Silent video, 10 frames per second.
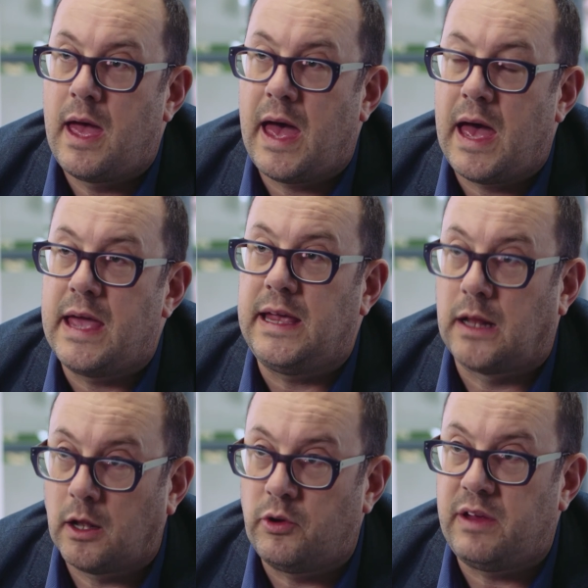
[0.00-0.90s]
uh,
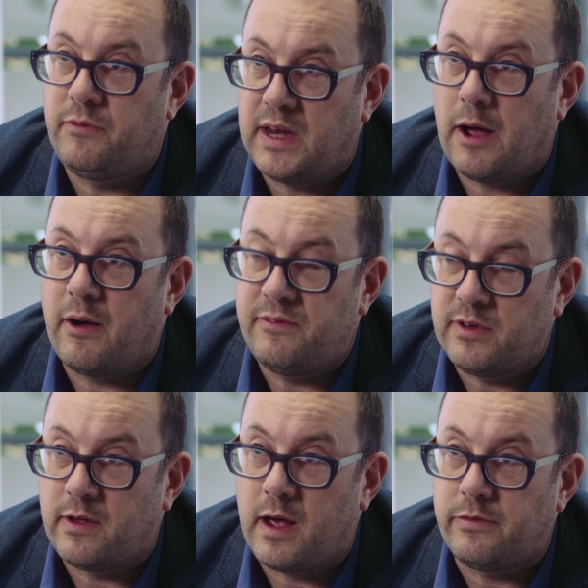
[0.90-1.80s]
including video
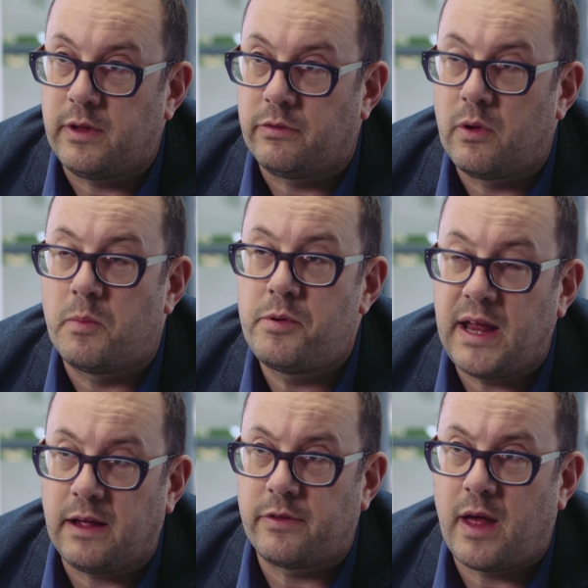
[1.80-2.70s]
advertising. So we're pretty
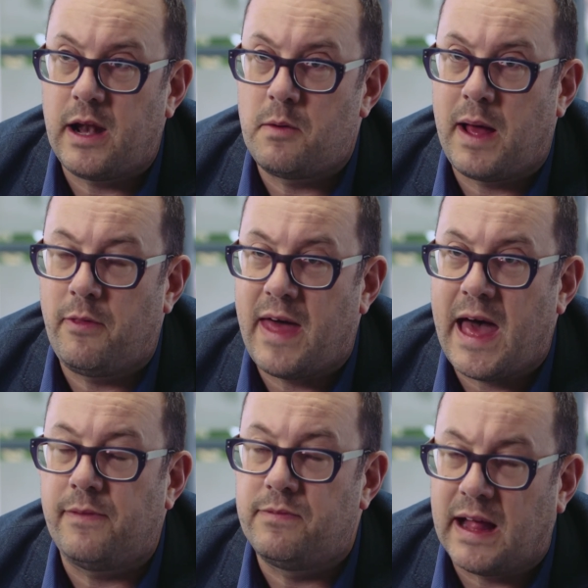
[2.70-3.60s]
excited about
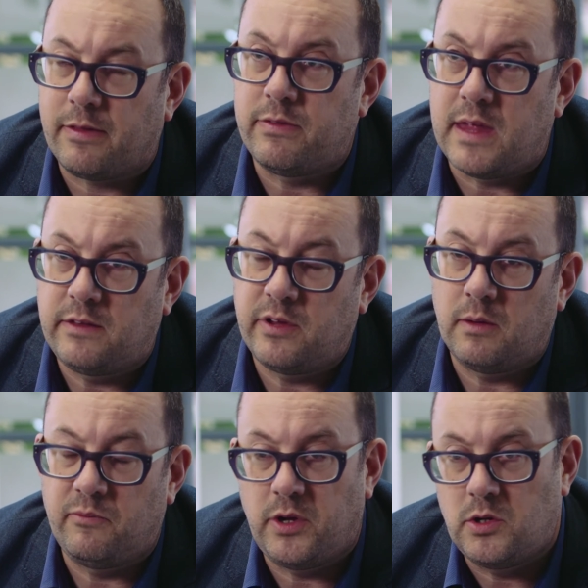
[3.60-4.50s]
that and that's
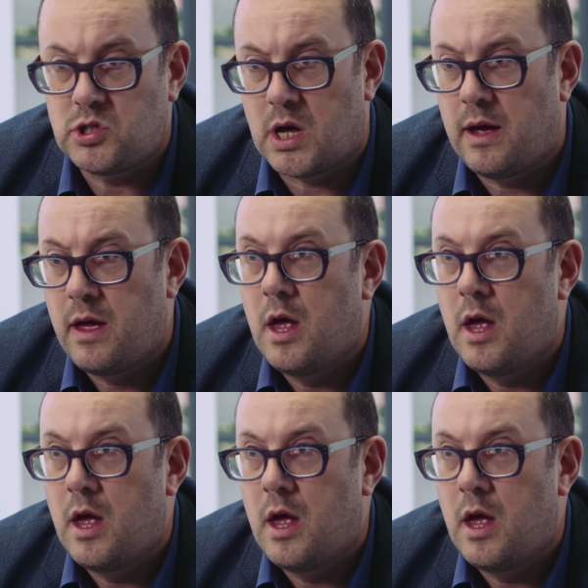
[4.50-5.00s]
near-term future.